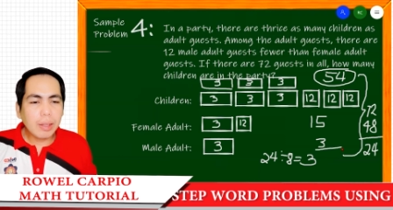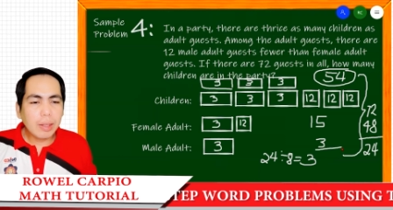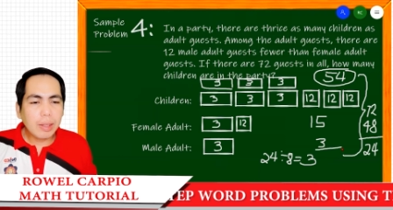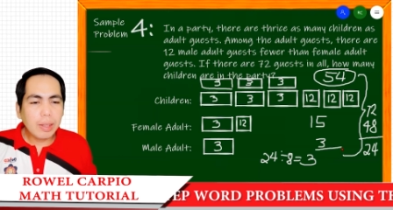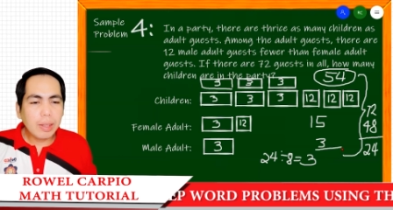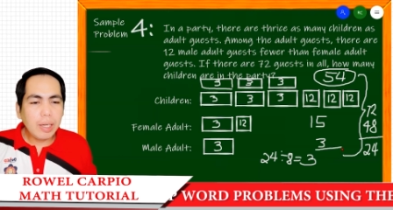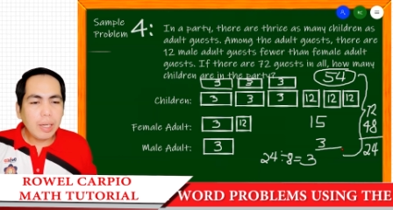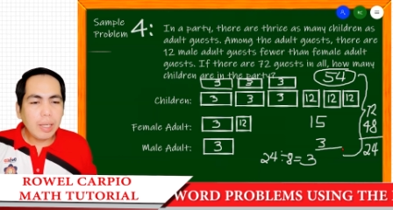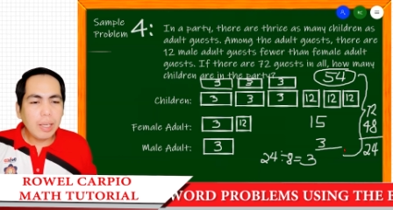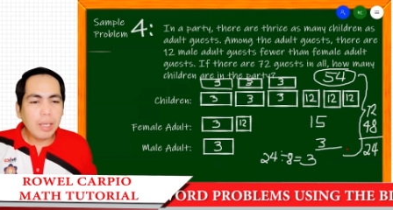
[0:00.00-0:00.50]

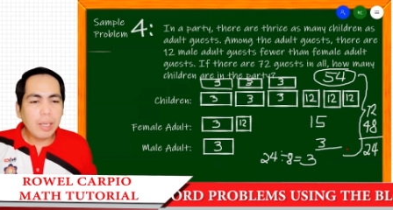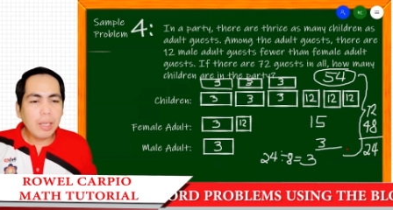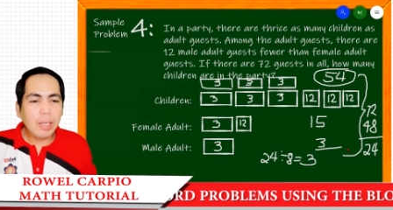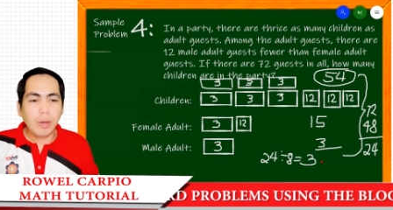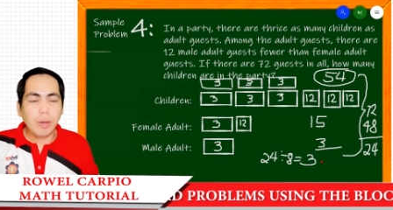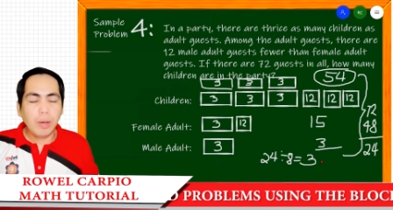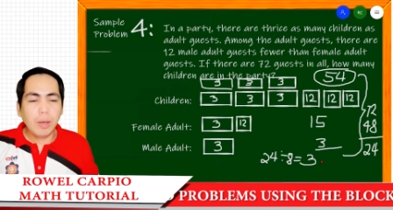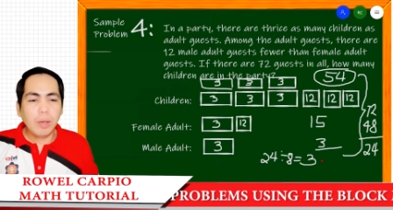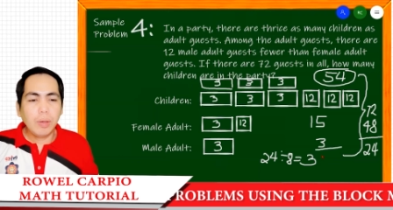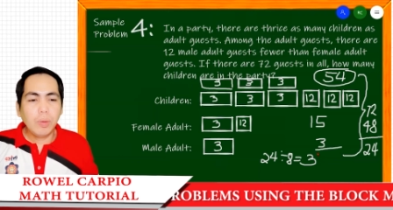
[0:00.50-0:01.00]
3
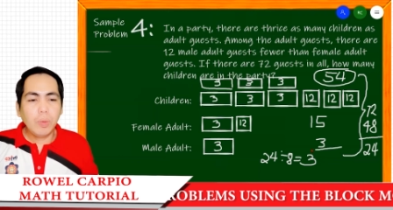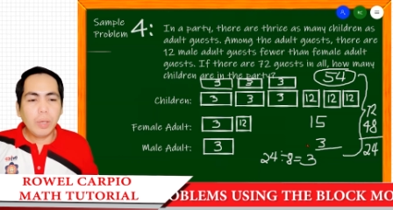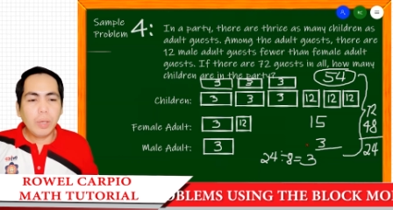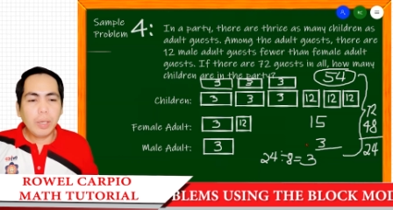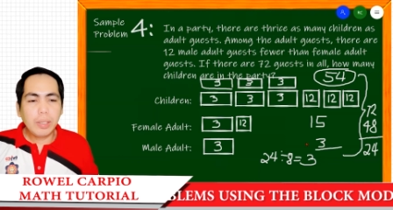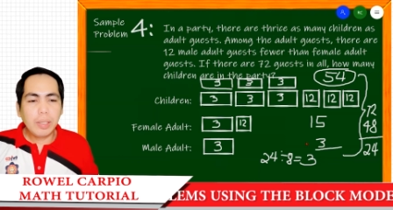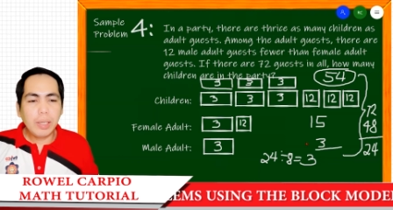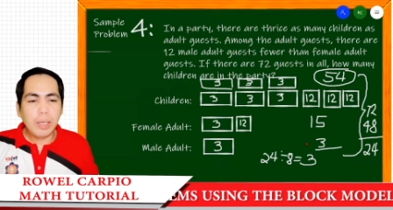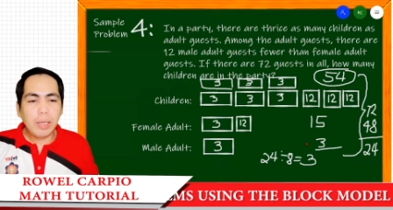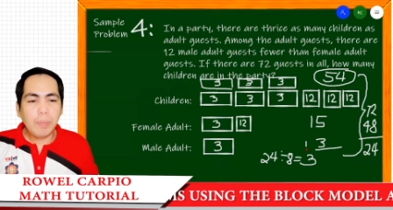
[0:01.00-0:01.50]
will
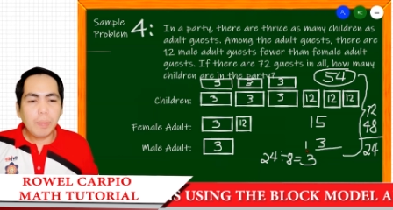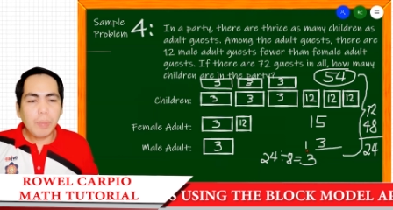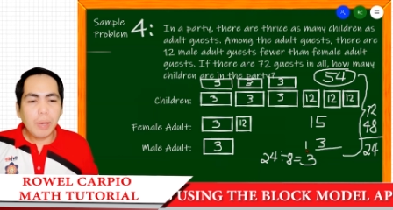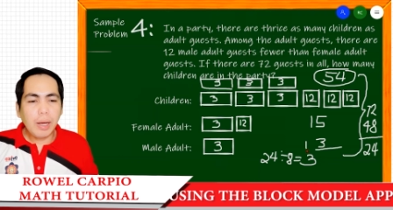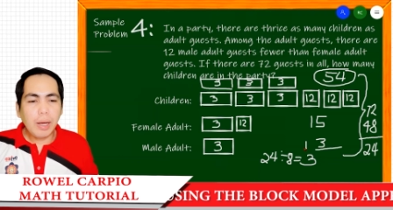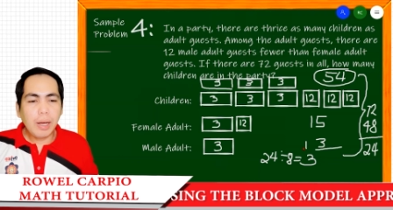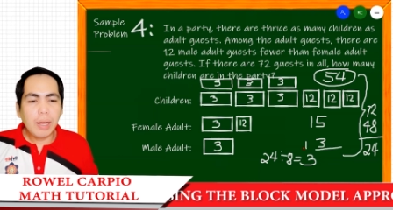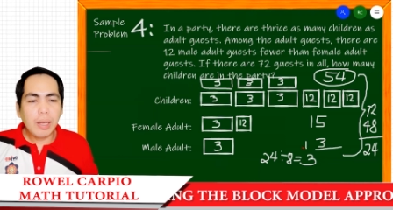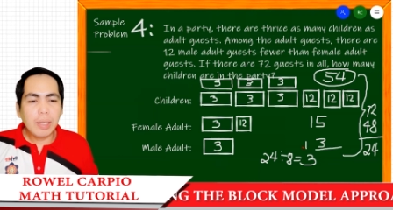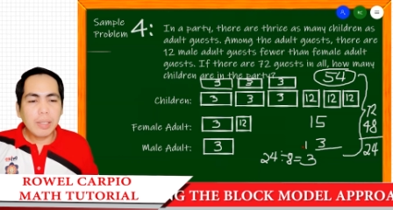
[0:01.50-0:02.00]
give
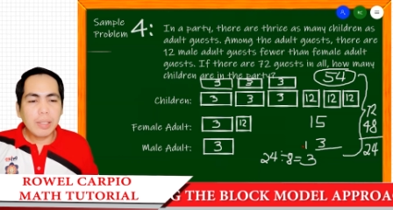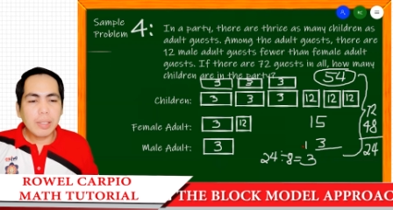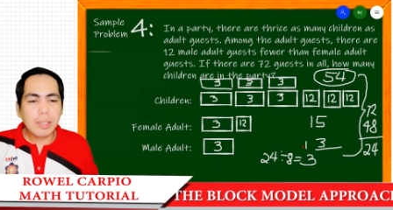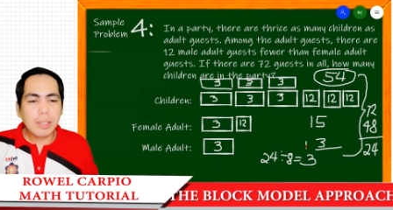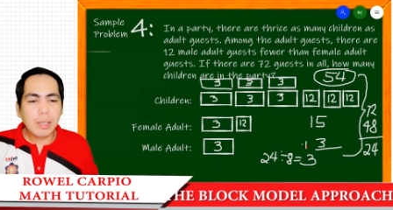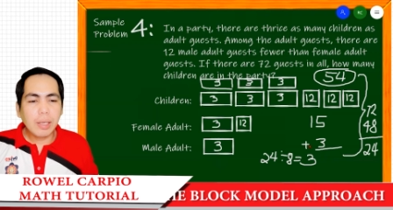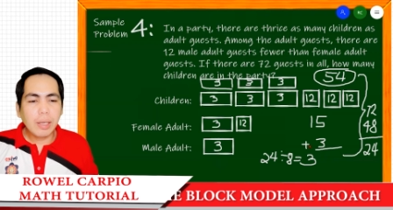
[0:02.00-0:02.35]
us